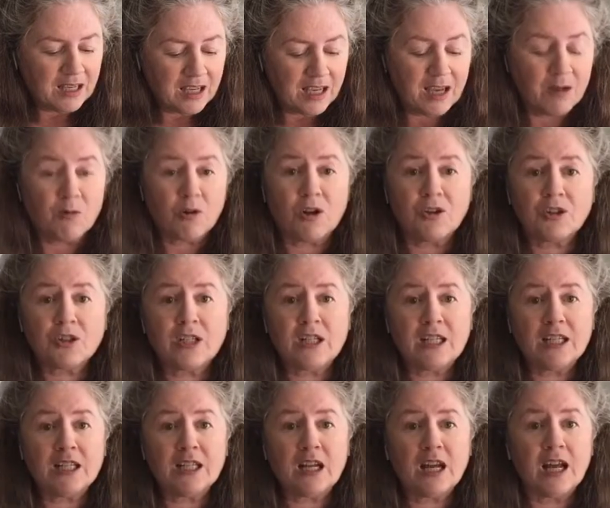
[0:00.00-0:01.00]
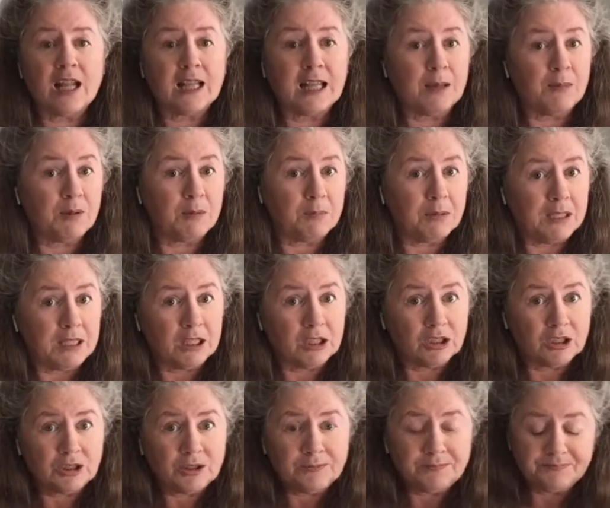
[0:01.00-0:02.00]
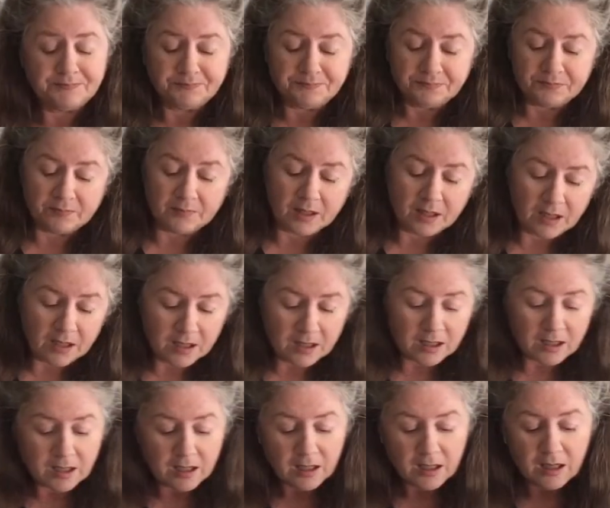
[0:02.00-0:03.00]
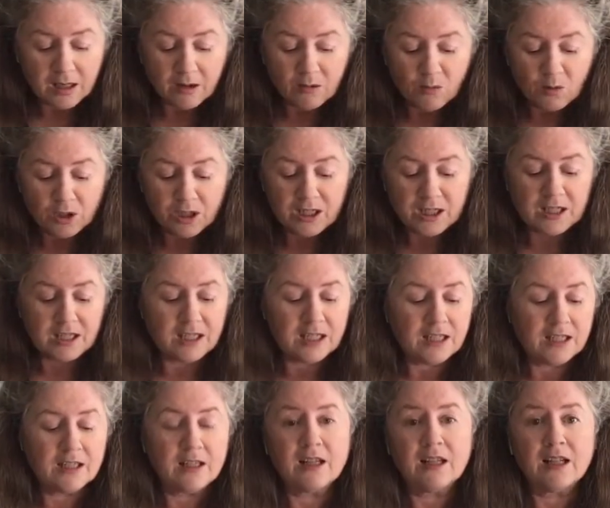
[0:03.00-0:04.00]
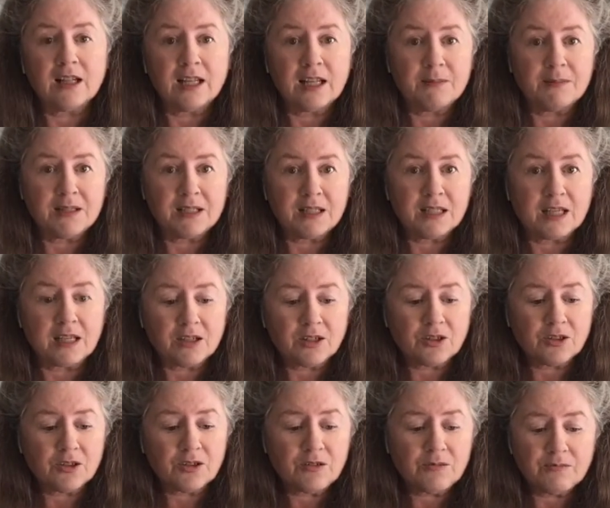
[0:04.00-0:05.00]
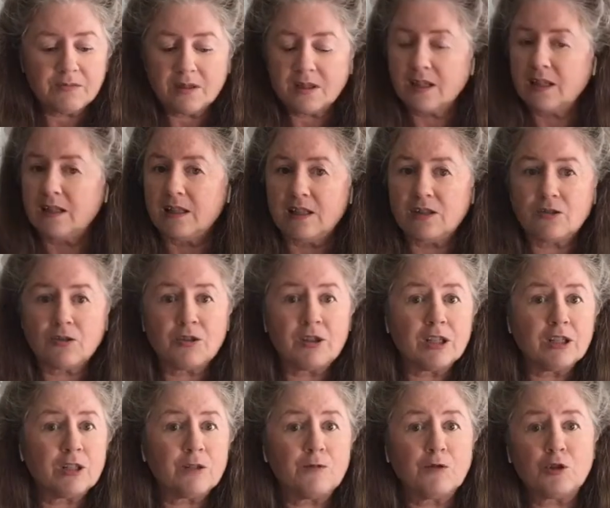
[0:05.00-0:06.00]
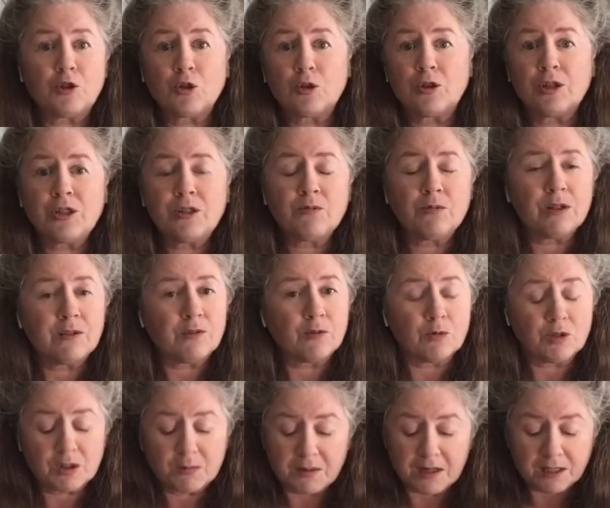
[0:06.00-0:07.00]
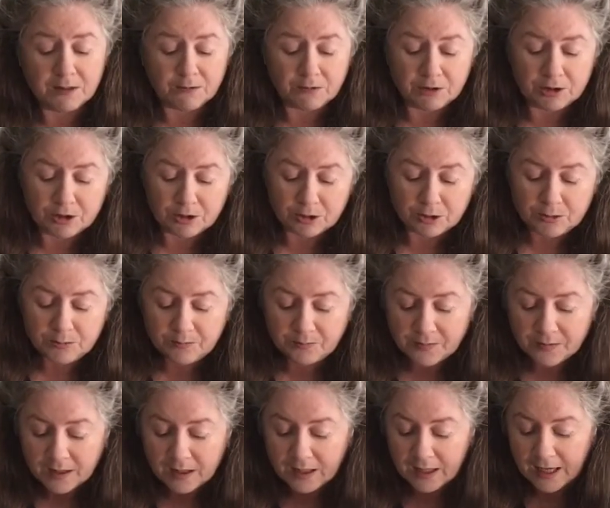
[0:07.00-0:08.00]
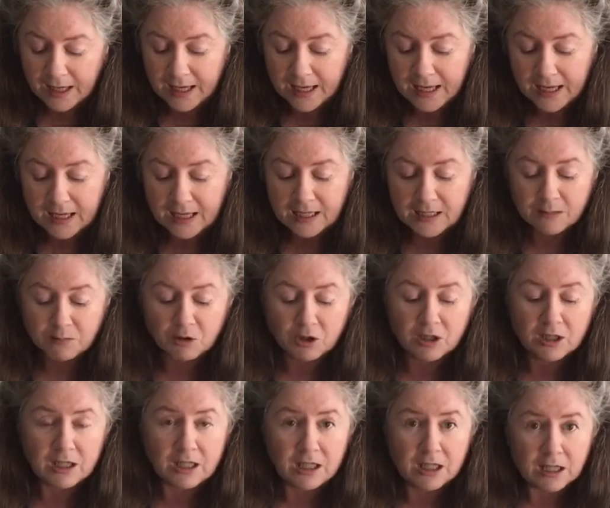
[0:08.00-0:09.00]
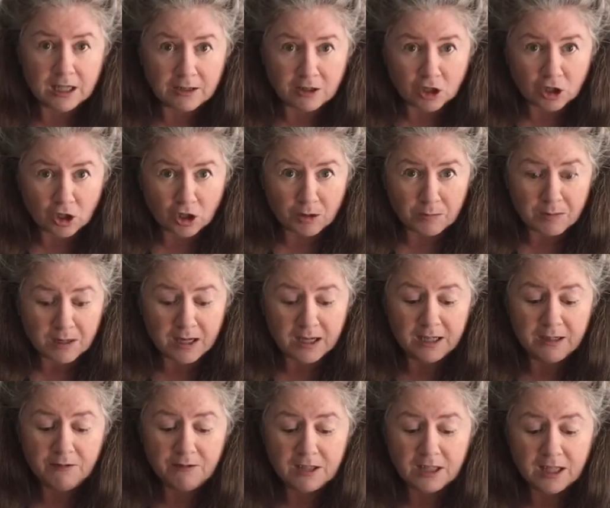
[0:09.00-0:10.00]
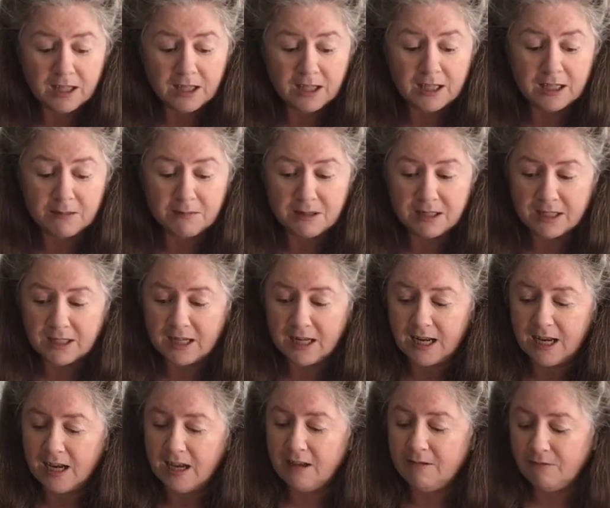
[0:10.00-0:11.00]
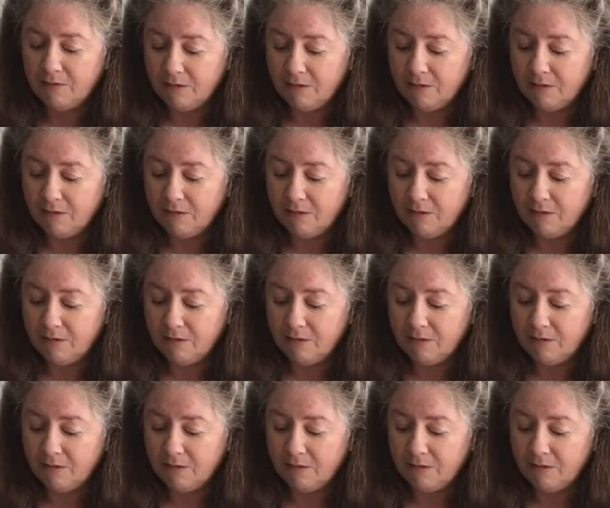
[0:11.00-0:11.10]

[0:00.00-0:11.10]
And we're also going to need a lemon peeler. We're going to need a lemon zester. And these are things of your choice, whatever works best for you. And I'm going to need a nice sharp knife to cut the lemons in half,